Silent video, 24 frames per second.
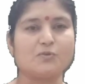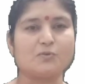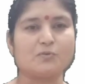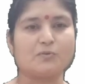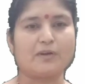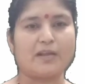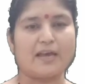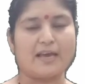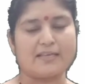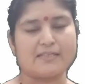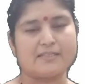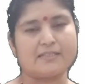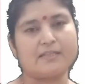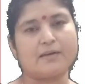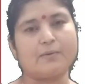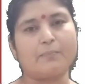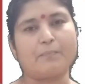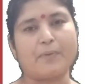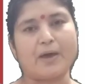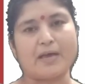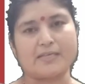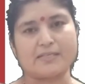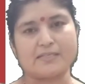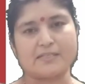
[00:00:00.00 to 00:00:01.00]
known as the
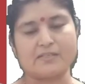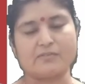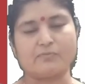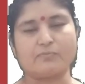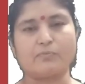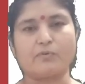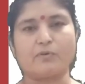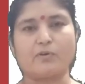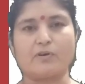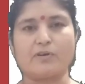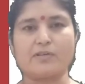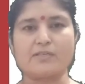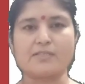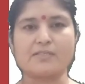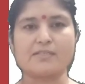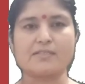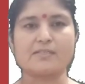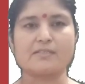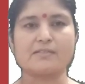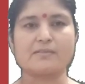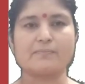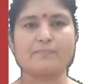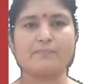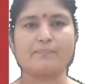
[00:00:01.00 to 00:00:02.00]
passive
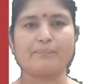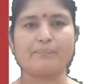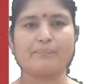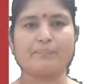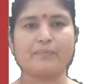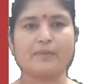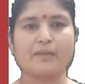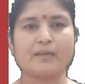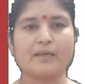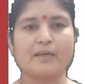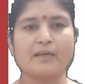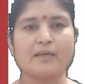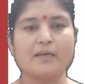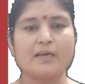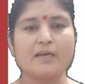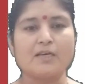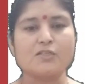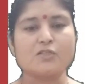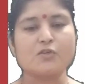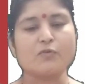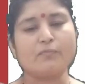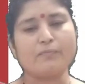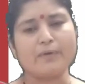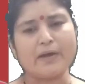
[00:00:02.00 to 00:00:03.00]
voice.
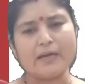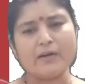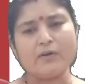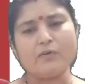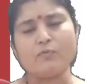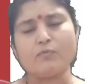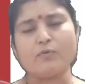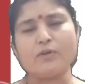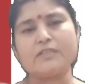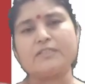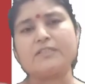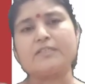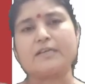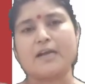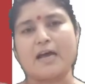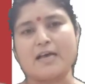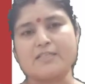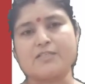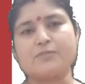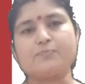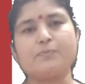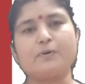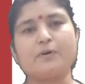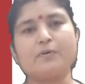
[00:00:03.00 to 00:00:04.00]
So when we
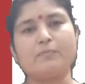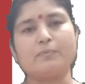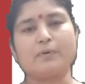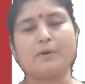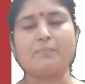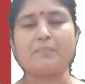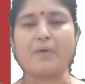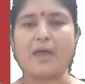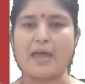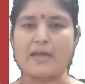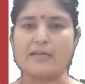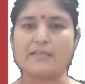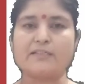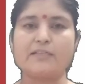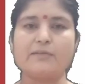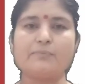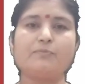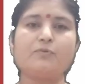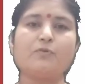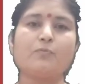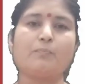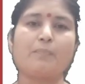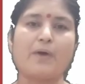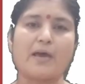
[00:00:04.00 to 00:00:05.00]
transfer from active
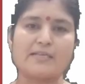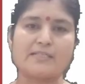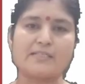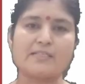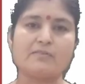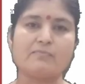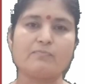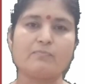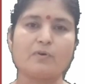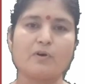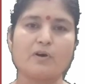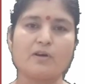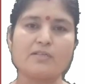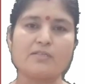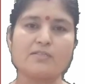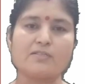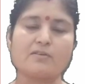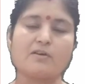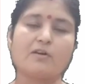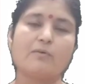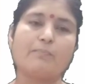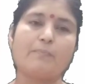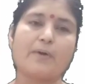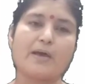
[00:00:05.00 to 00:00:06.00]
to passive voice
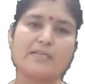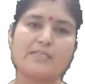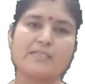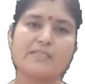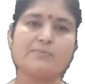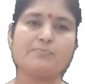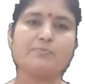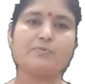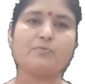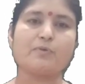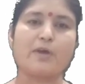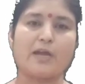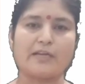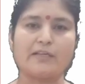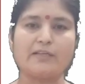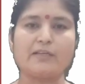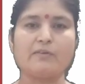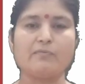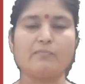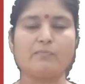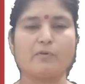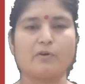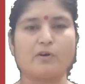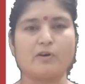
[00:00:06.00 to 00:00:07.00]
or passive to
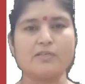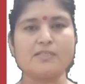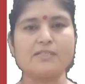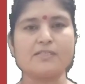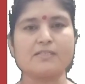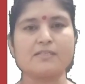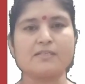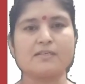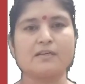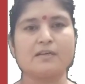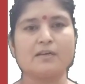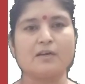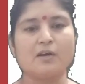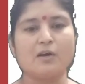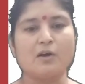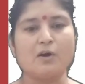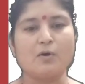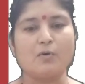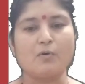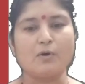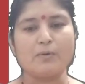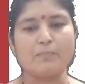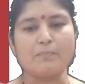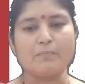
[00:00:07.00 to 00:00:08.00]
active voice,
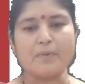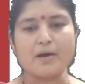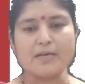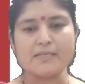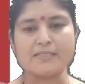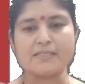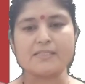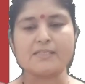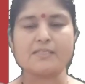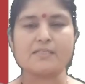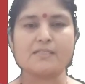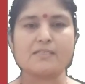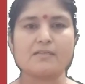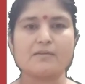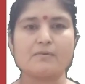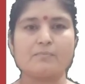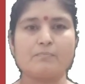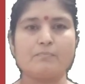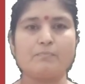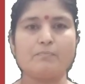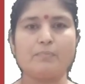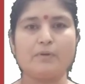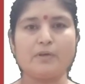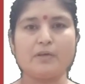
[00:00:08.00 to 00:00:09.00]
we must
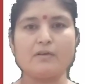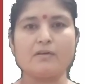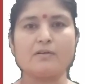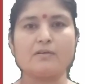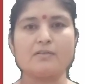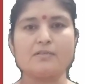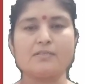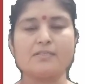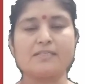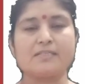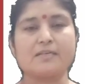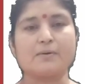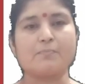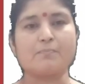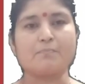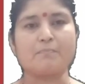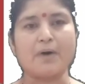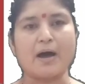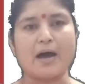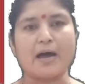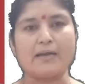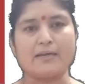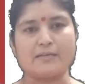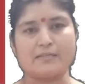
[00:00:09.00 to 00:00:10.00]
bear some
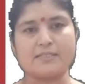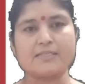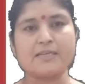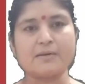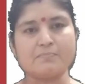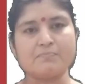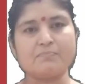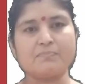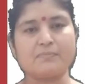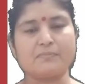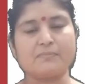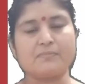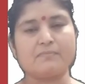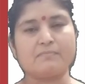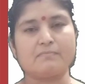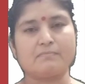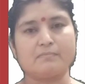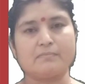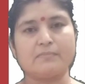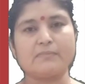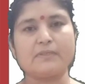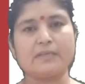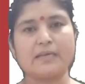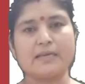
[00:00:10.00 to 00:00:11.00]

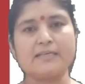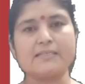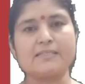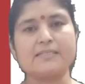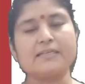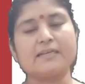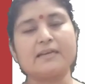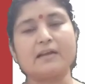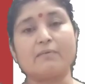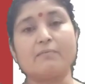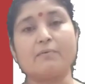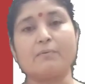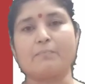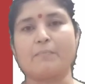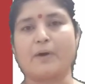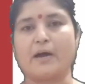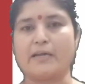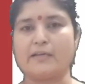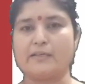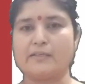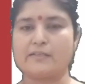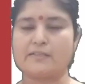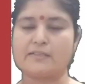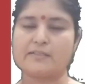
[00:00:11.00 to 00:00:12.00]
things in our
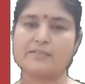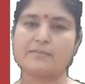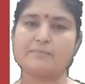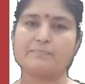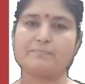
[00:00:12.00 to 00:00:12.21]
mind.